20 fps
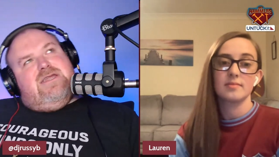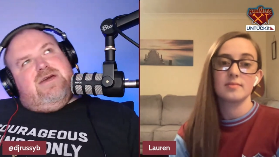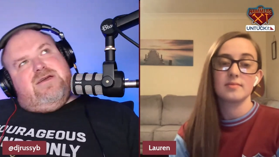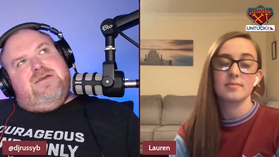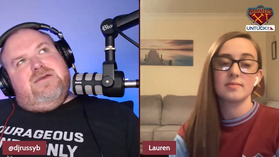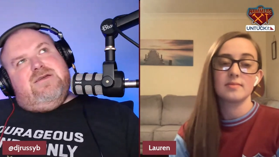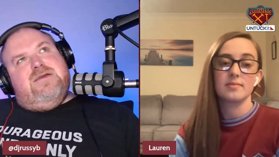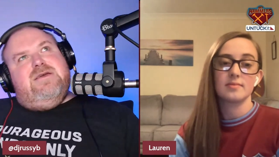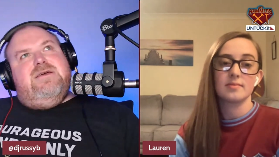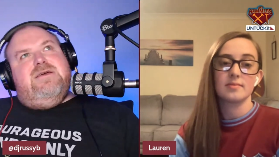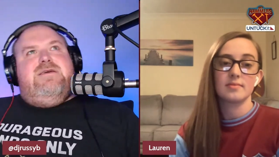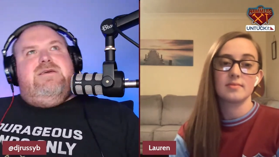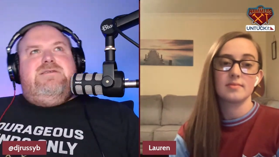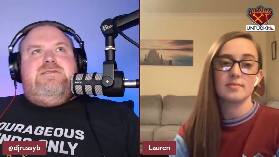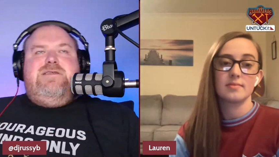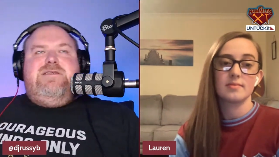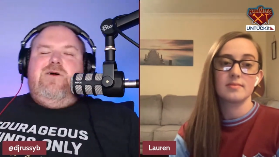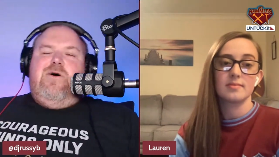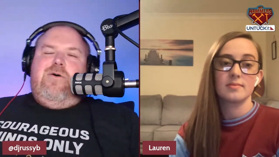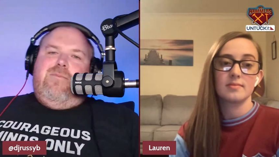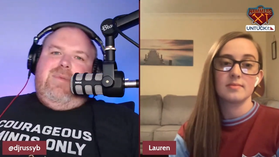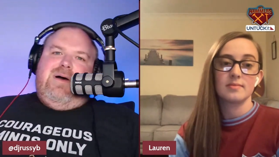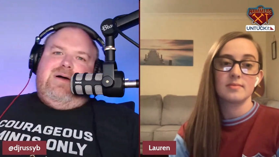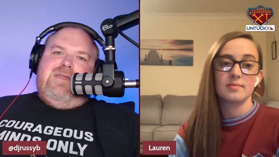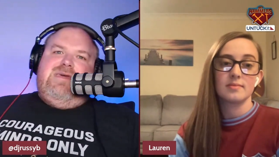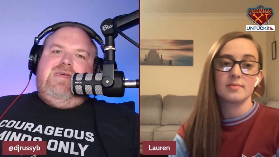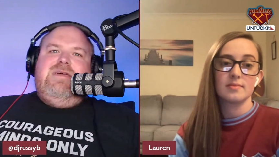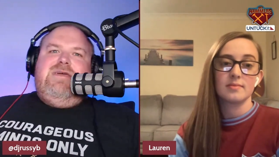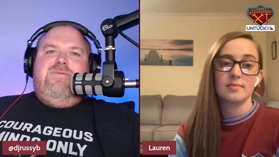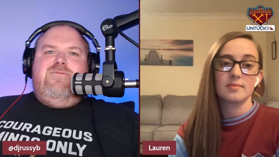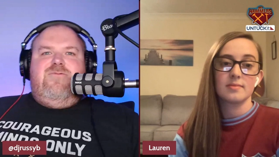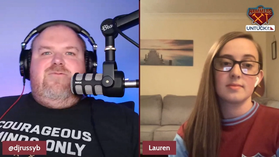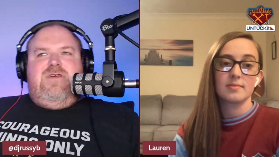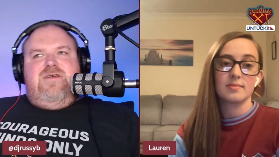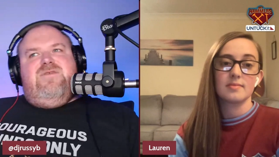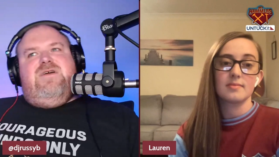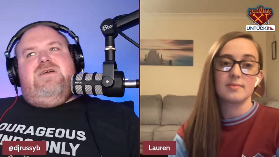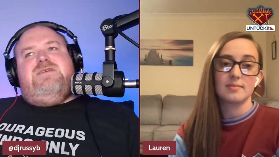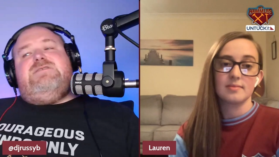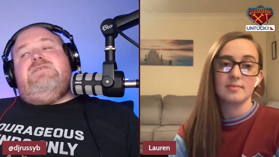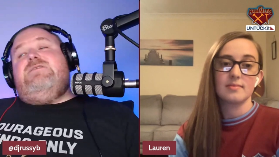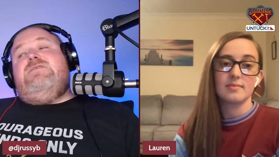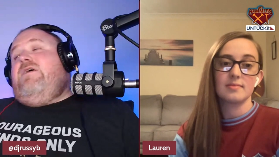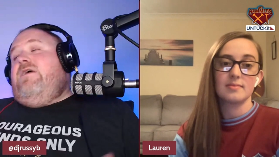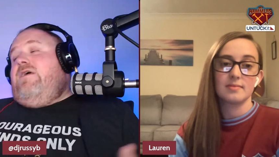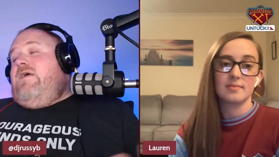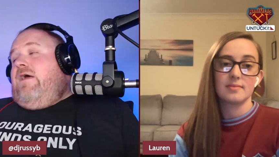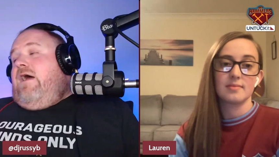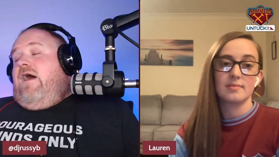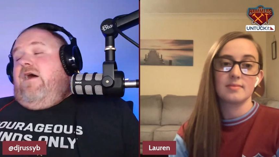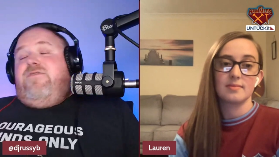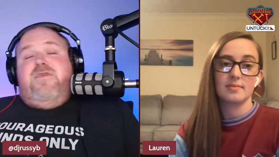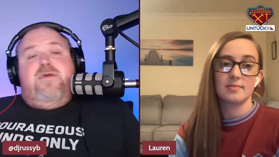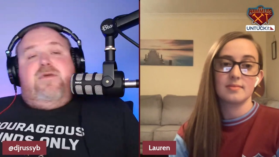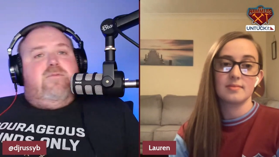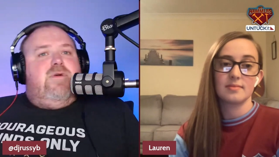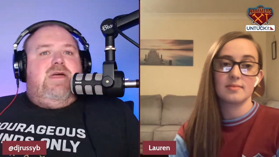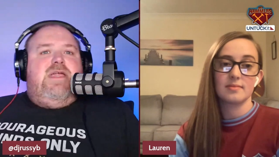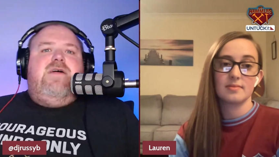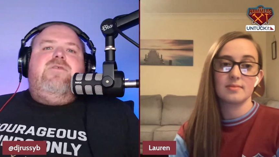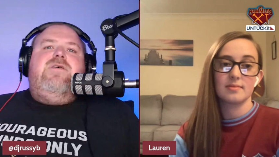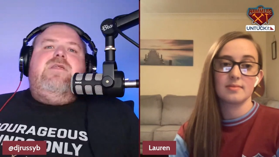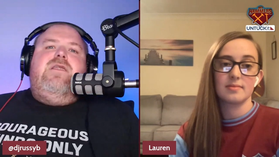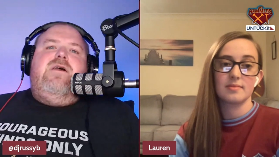Speaker 1: know, it's a lot of money and reinvest. And I think we're gonna have a